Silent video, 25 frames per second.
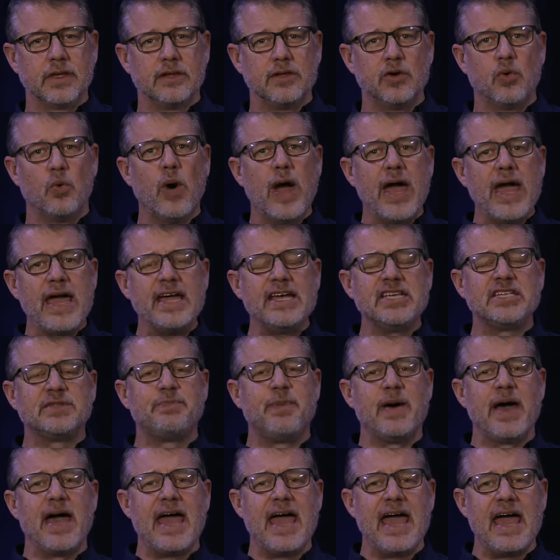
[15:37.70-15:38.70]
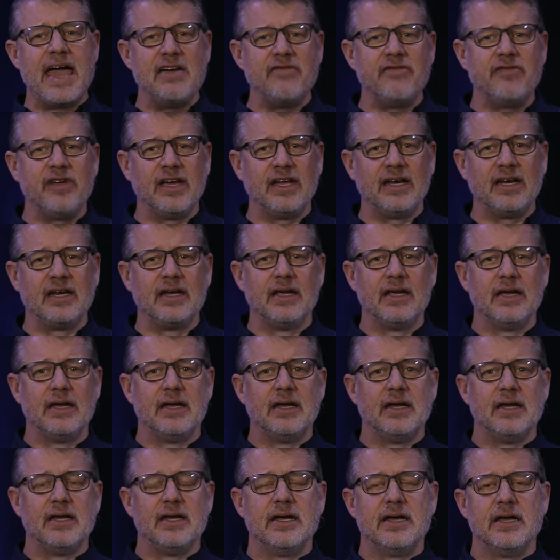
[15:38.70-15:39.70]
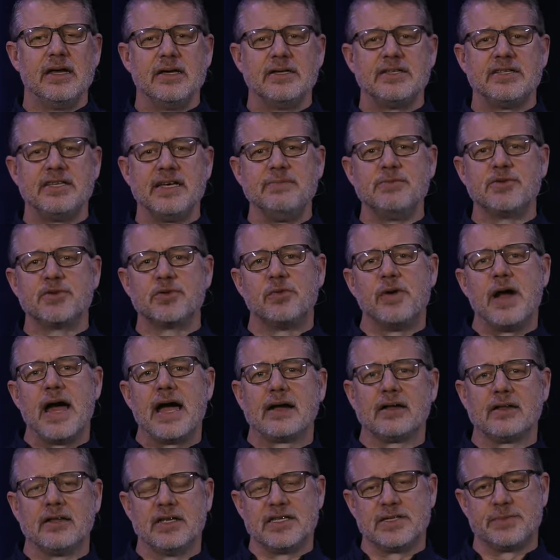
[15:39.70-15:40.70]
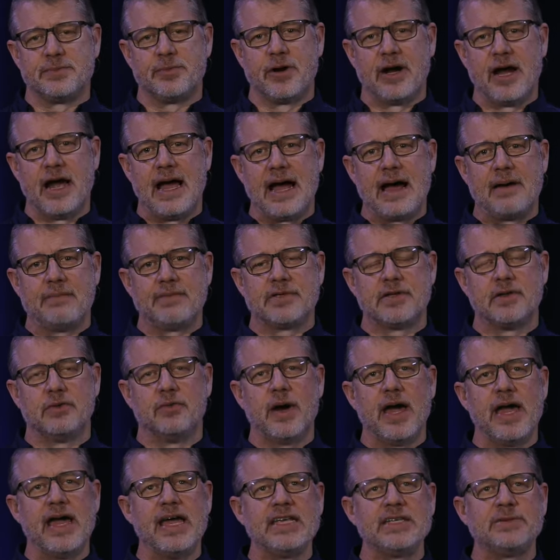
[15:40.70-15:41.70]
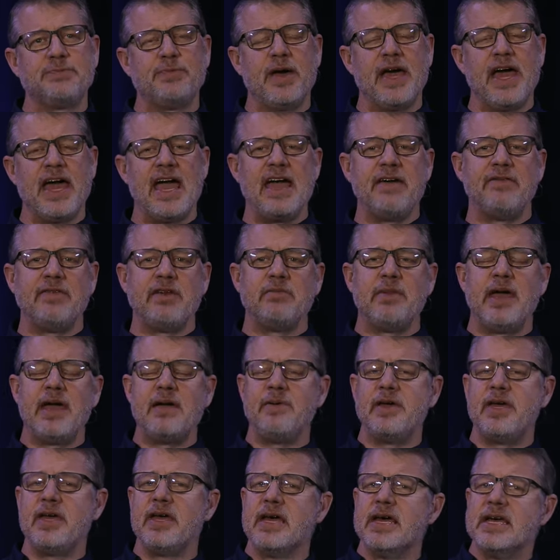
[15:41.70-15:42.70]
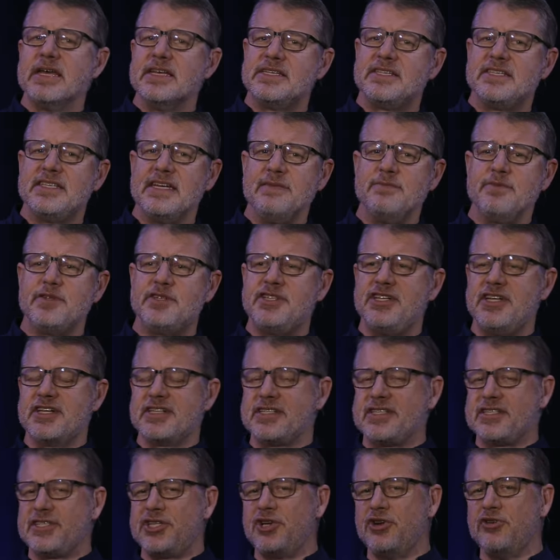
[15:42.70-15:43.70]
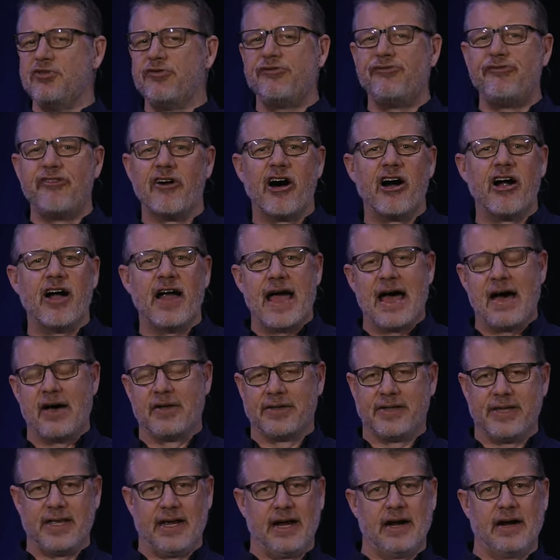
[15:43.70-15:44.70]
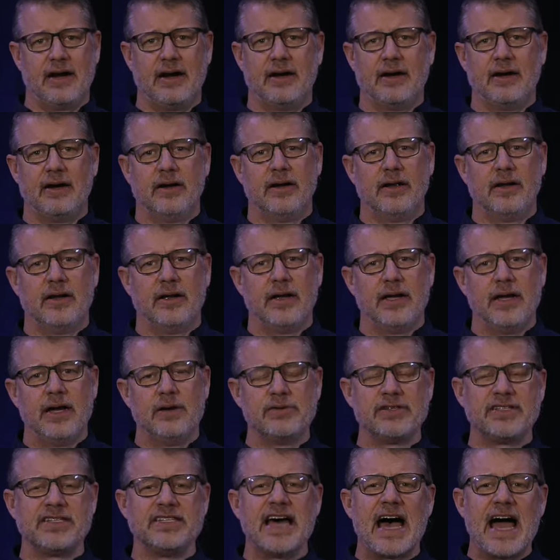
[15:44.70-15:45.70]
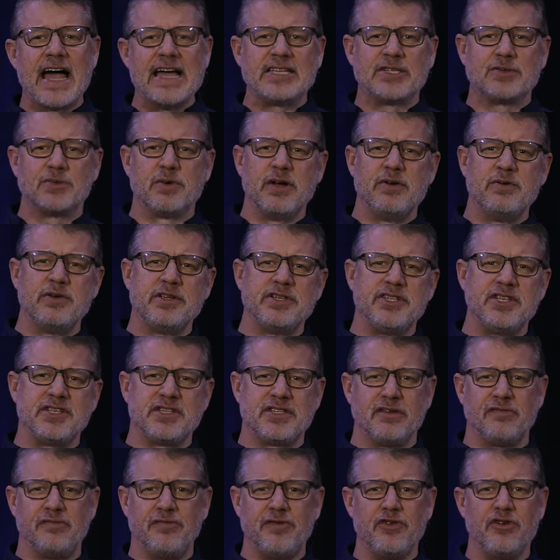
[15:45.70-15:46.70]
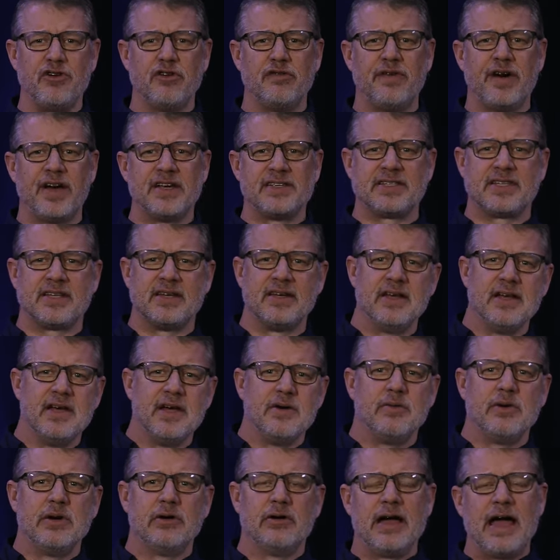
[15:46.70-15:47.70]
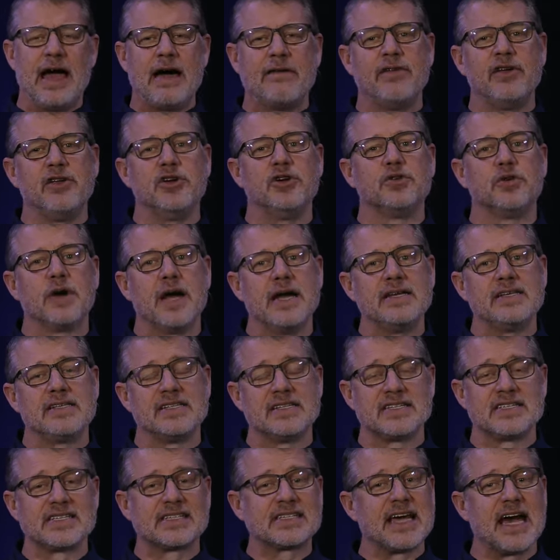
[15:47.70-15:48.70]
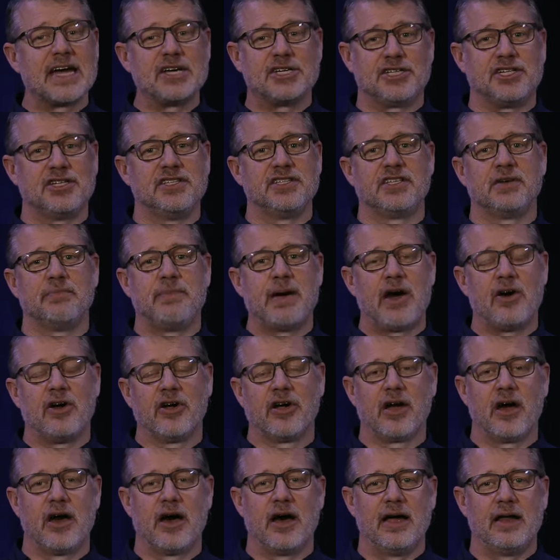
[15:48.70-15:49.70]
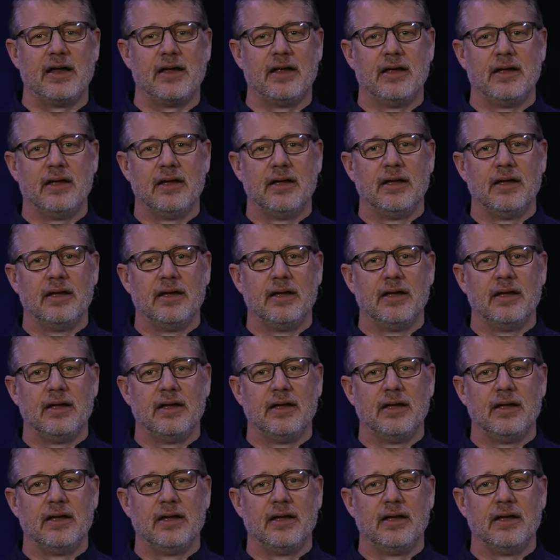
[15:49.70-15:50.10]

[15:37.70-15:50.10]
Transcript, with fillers: The way he's behaving seems reckless, perhaps. The way he's behaving maybe seems just too far out there. It was nice when it was just a few of us and we were having great discussions about God.